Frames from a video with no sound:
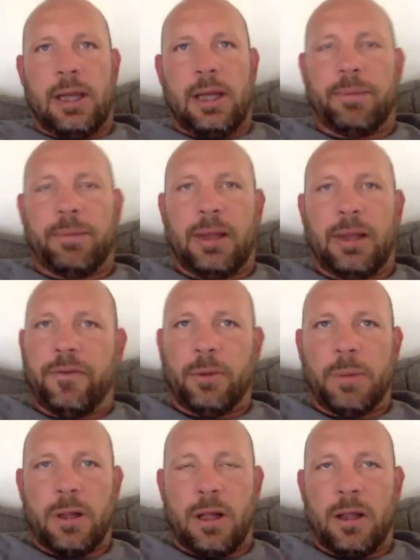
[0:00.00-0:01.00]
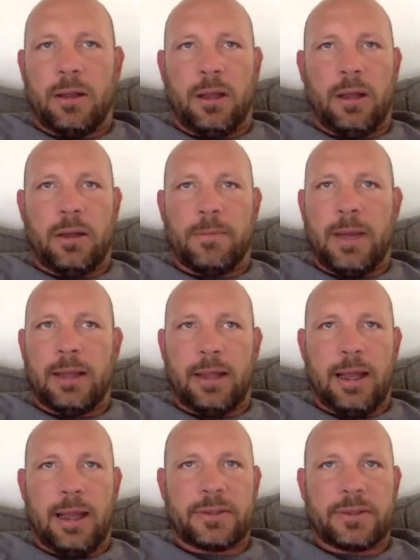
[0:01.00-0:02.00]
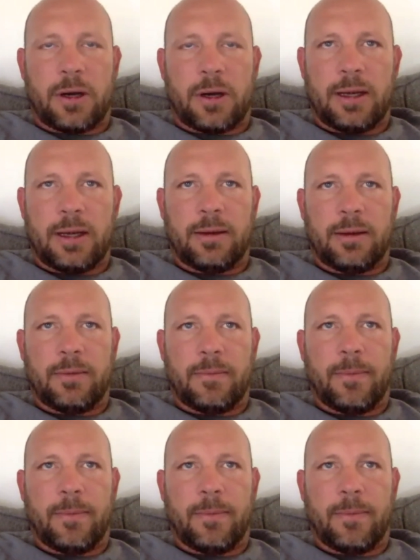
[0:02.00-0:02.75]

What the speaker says: I played football all my life, starting,